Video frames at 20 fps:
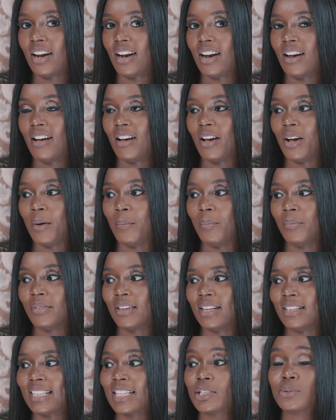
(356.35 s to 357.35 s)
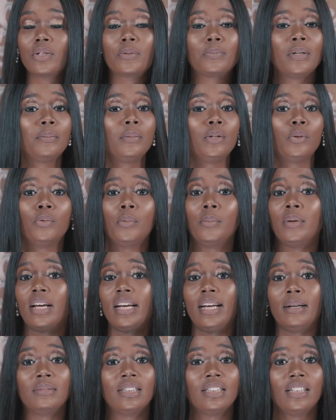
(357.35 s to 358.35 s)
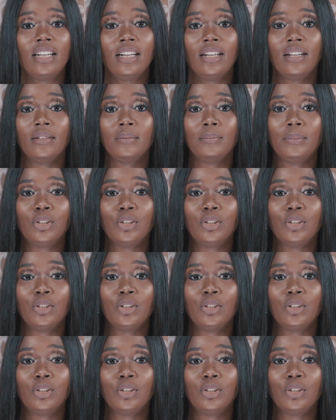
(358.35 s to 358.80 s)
And that's what's made me the woman I am today.